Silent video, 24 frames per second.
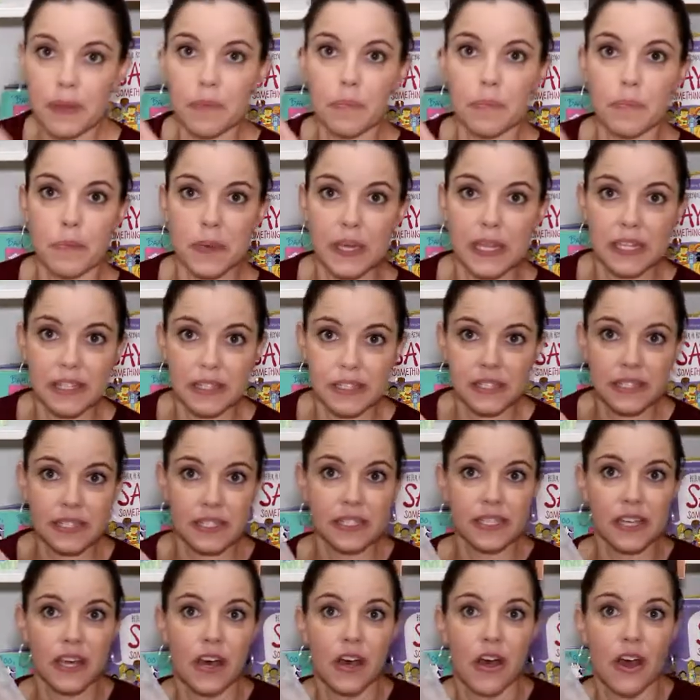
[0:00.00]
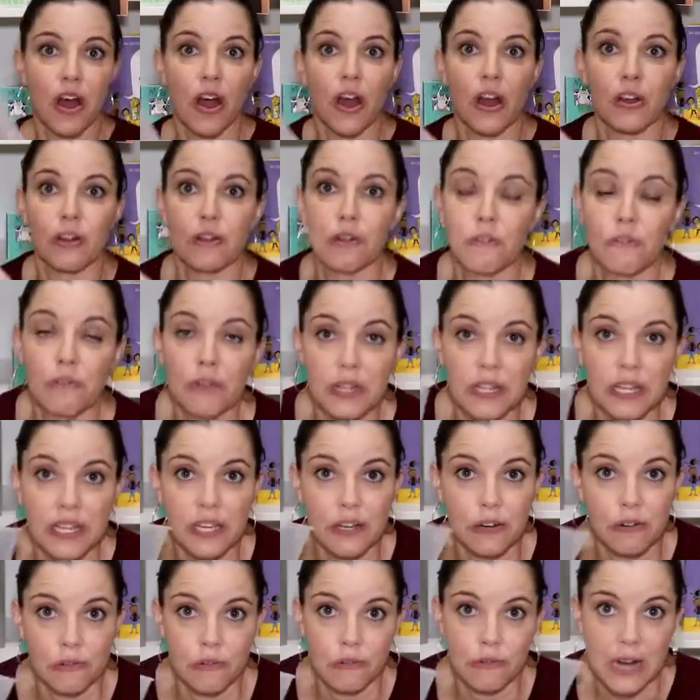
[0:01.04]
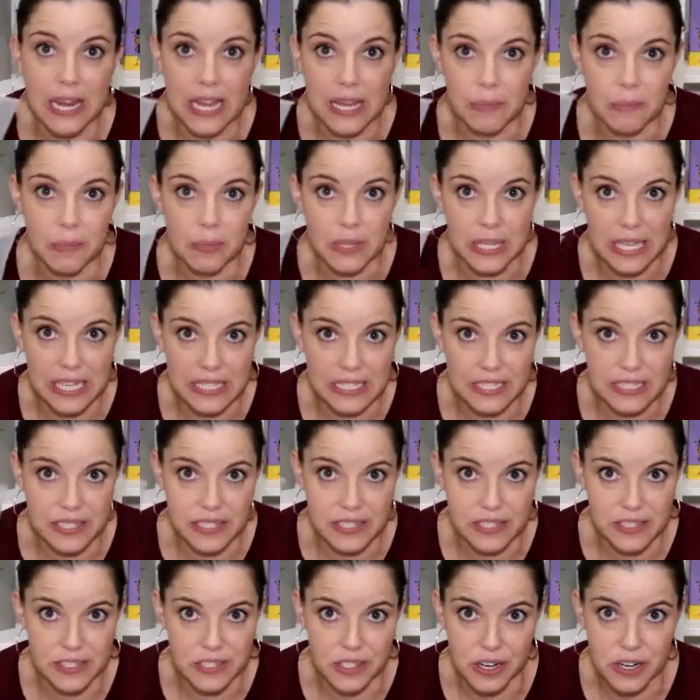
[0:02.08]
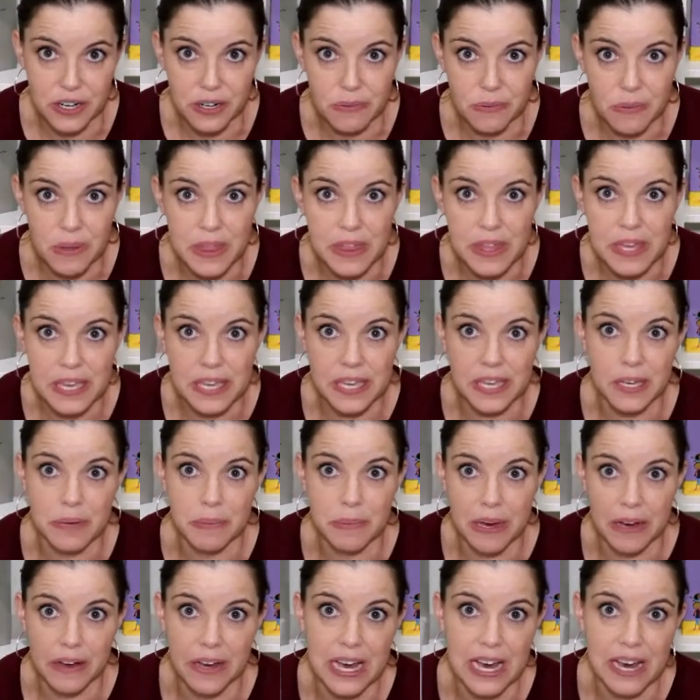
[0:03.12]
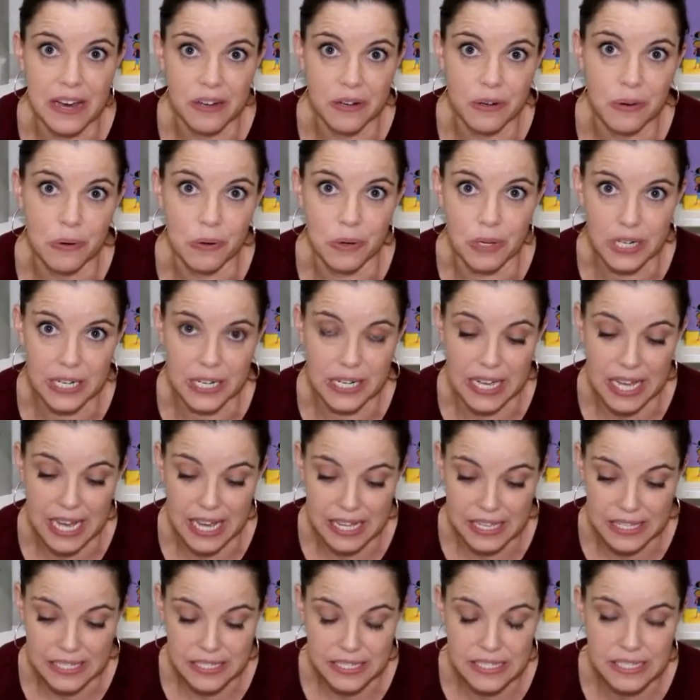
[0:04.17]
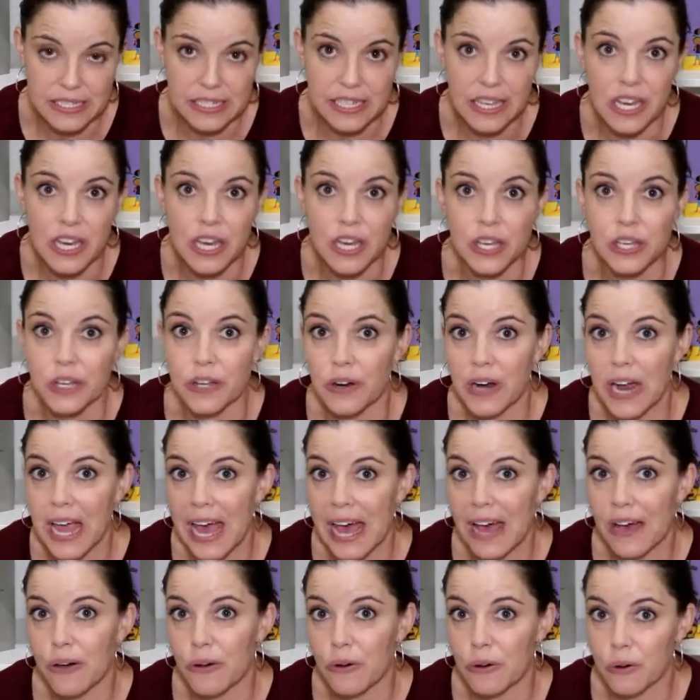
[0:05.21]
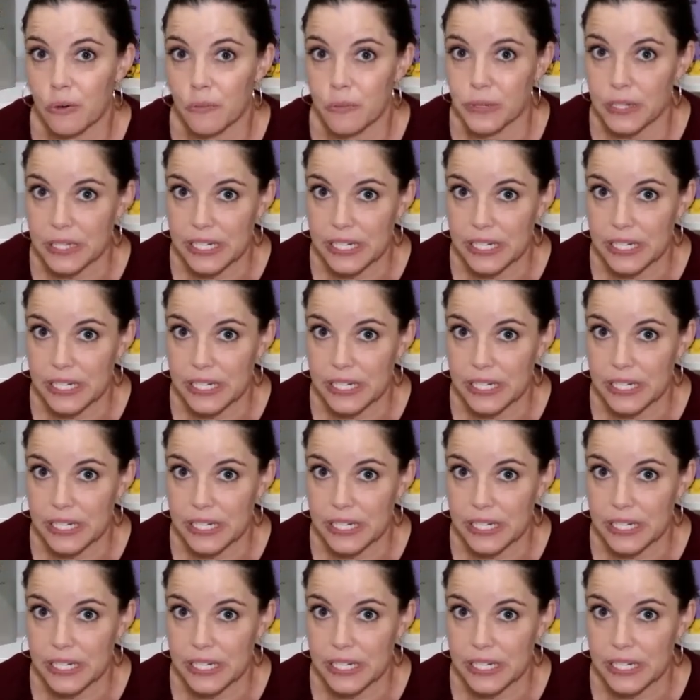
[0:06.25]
Bins are a really great place to start with thinking about how to organize your at-home or